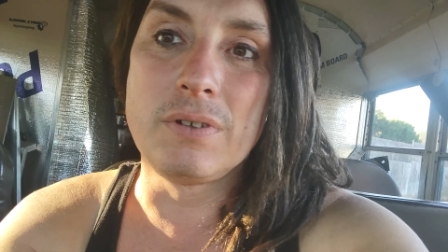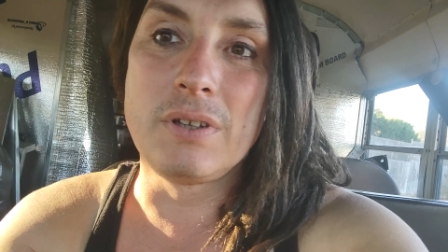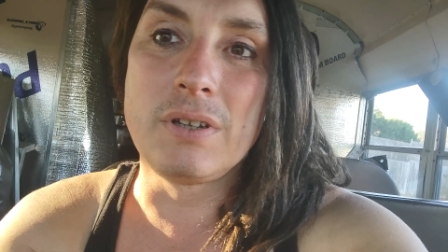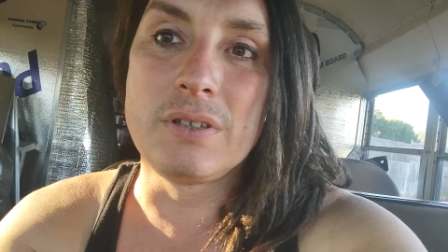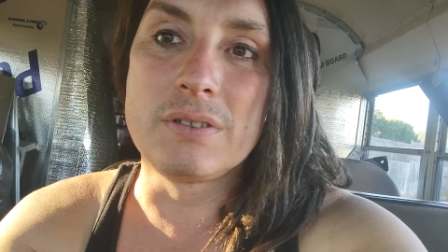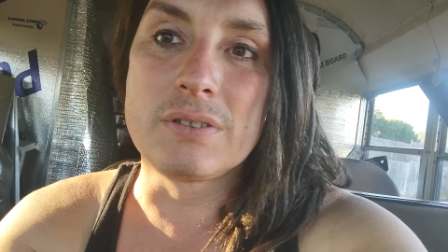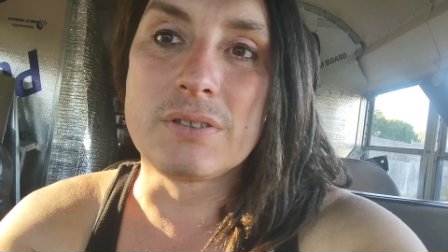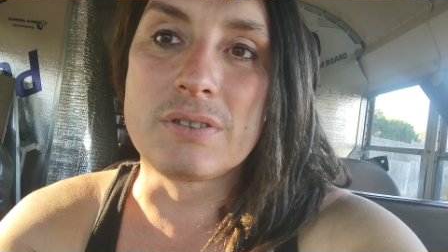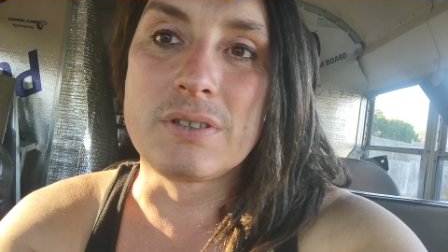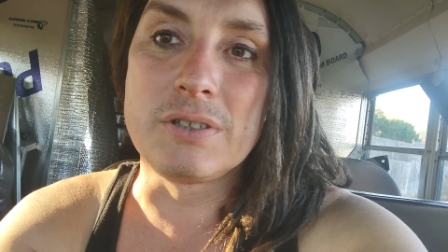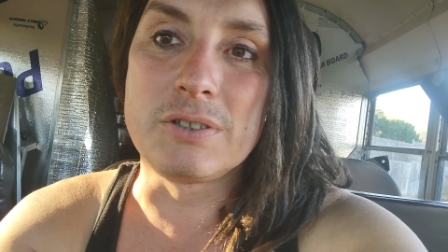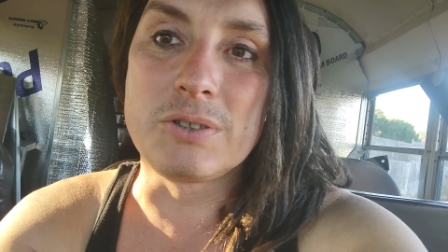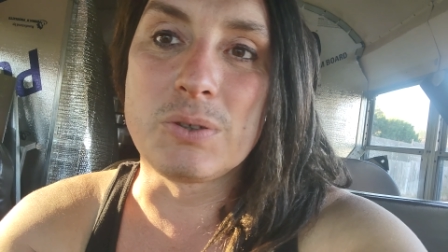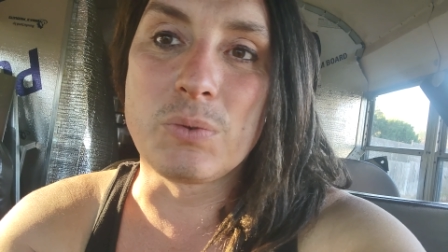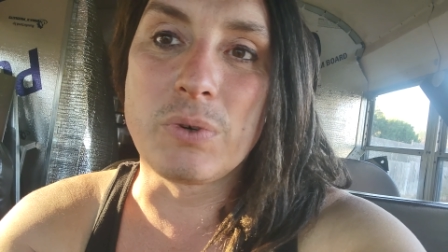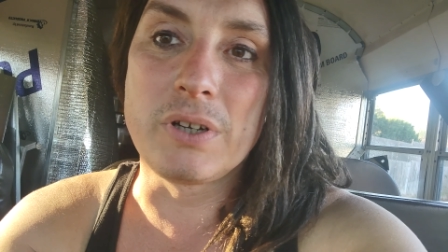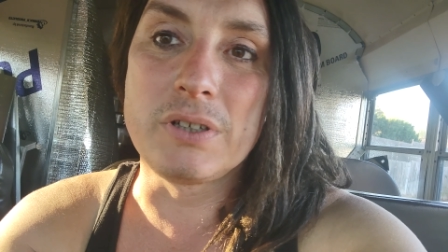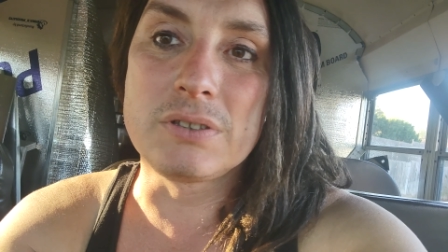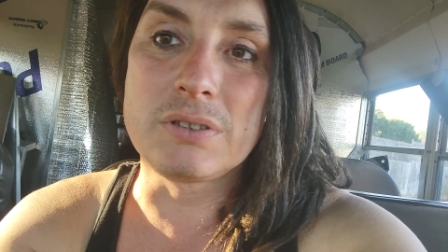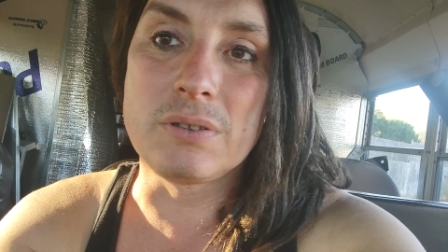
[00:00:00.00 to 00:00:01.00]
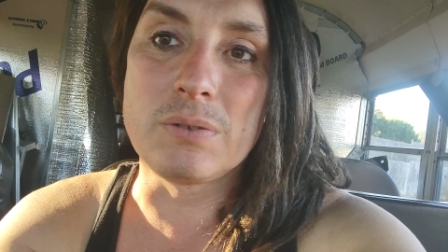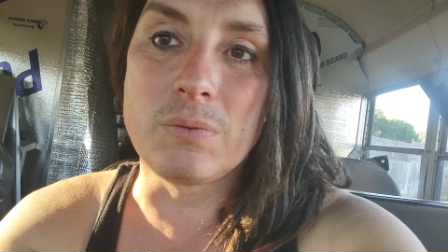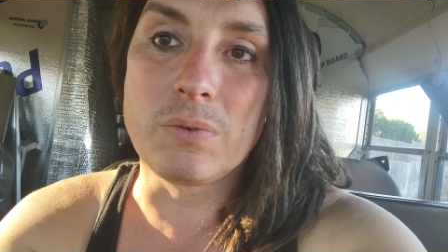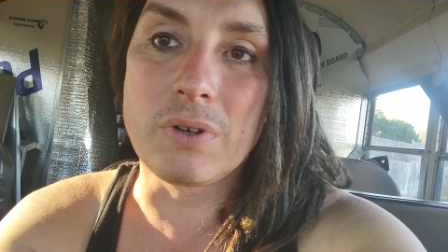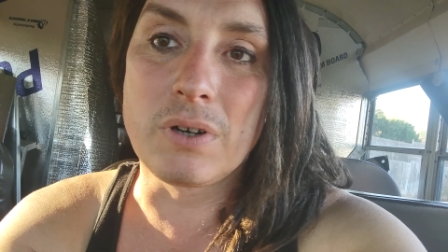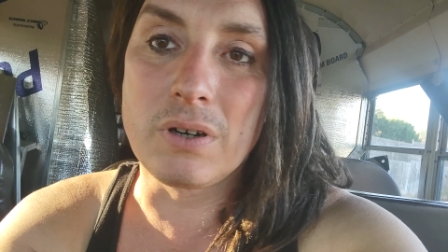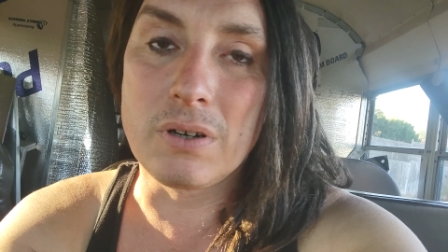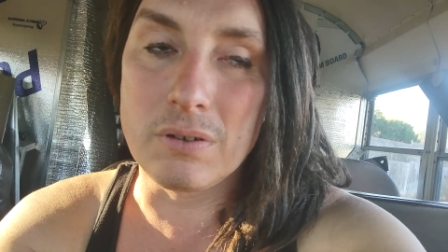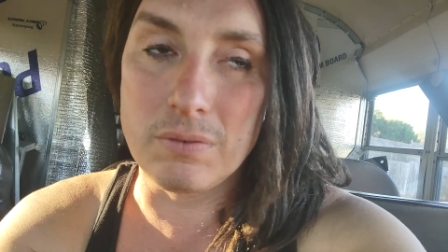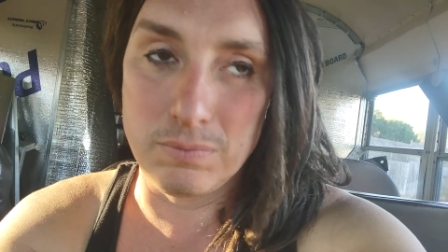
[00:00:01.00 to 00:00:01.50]
it is a situation
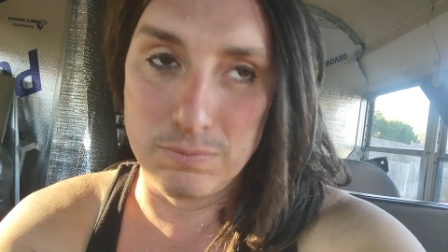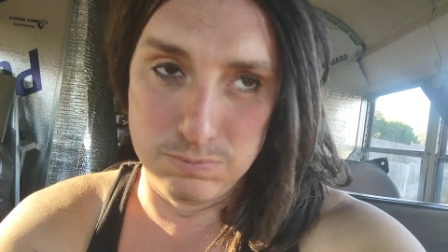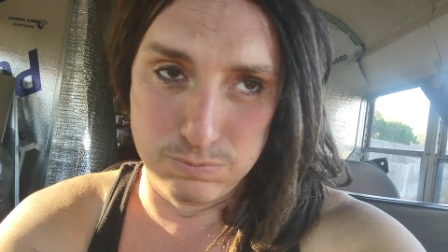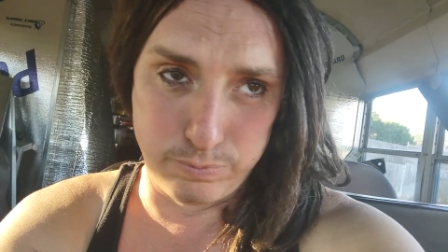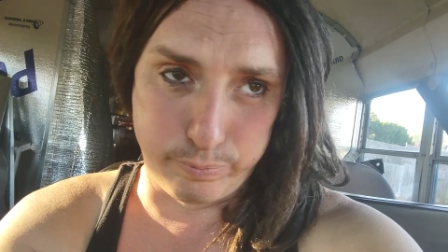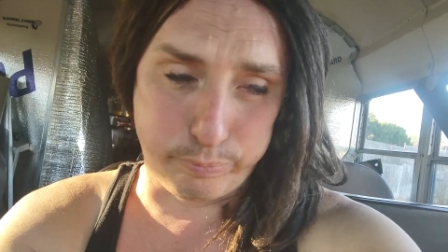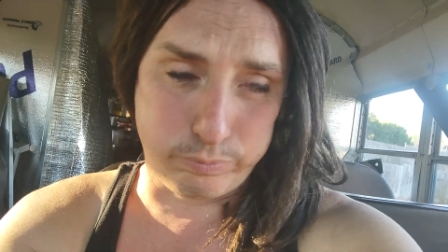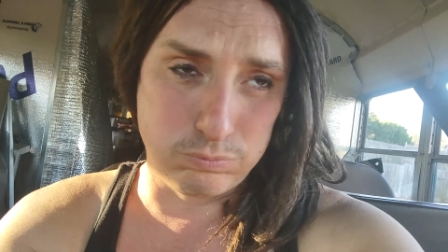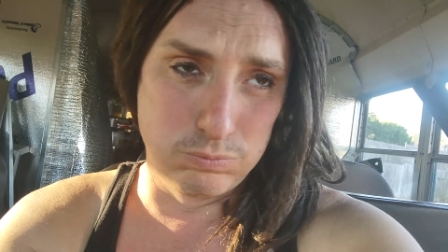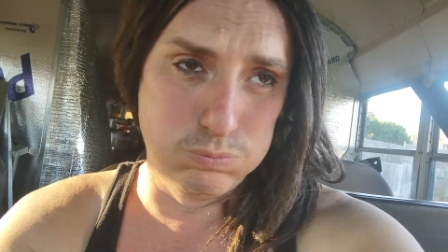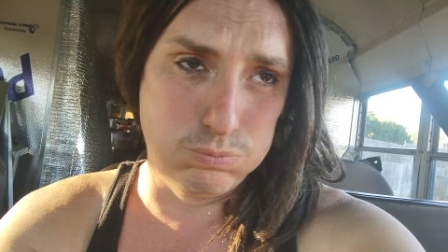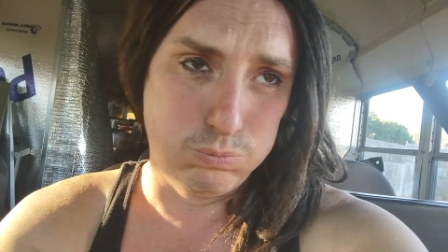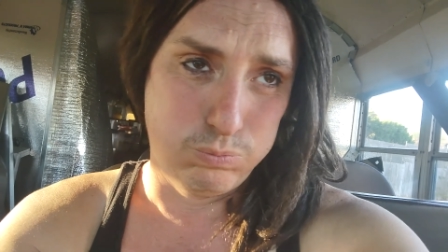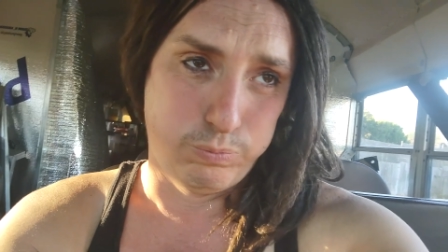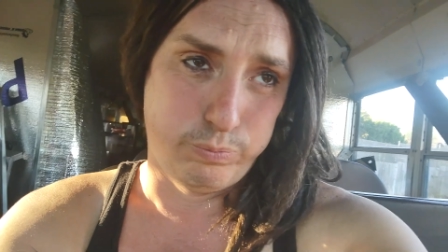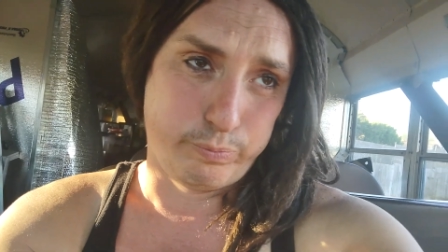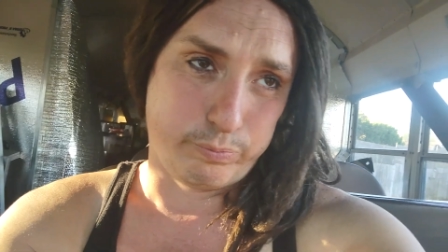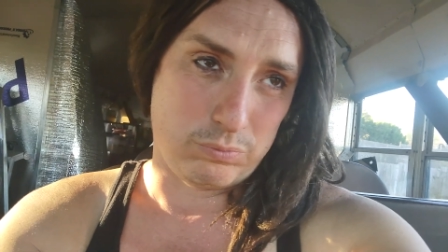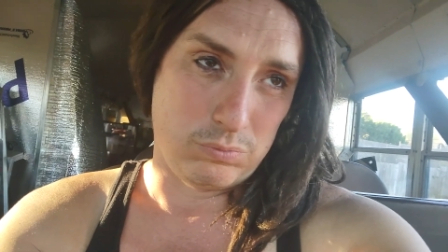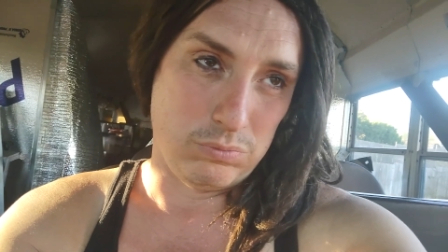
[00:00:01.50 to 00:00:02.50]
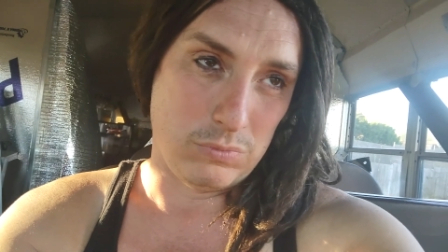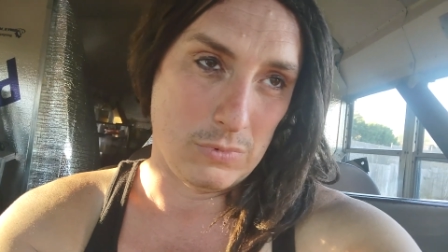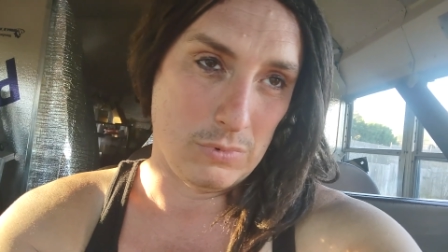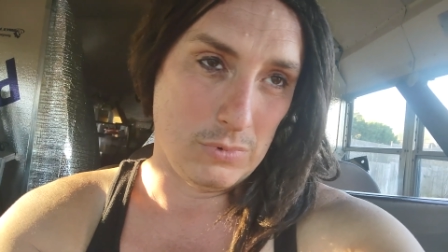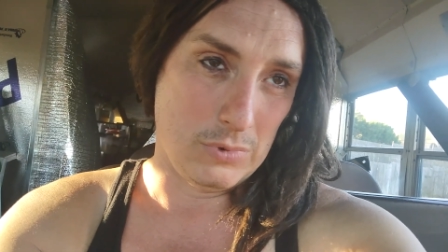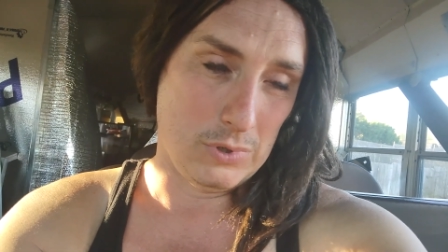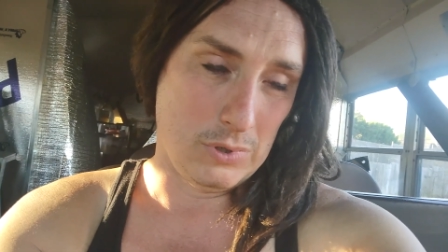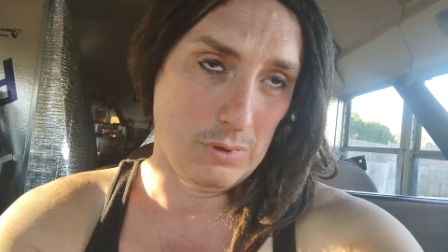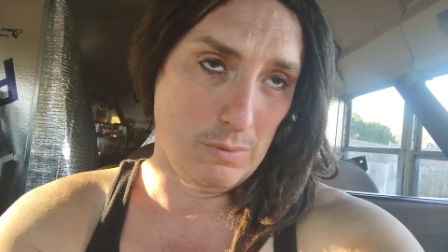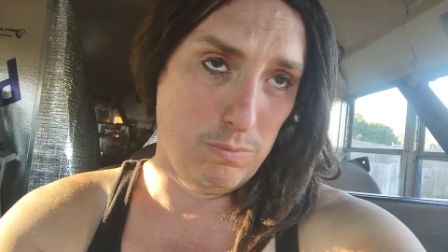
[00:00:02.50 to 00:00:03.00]
where.
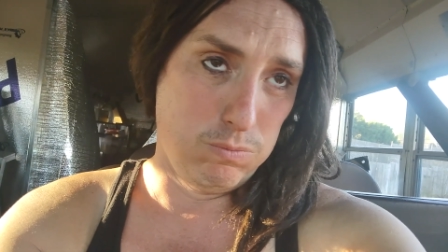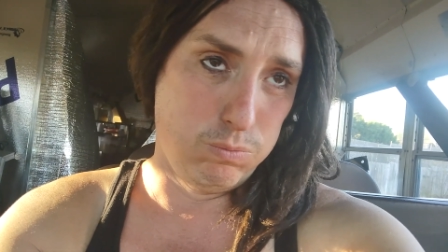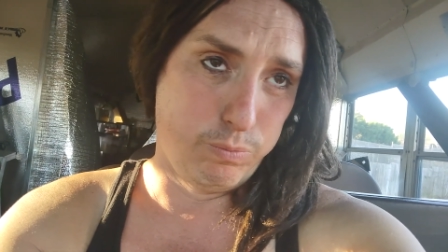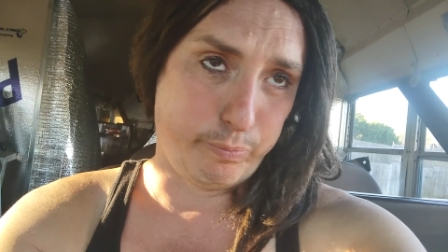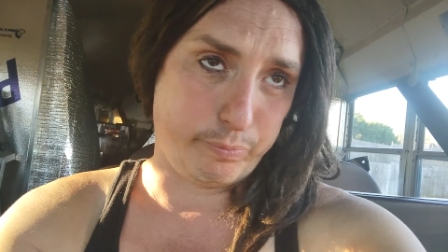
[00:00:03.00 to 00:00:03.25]
uh,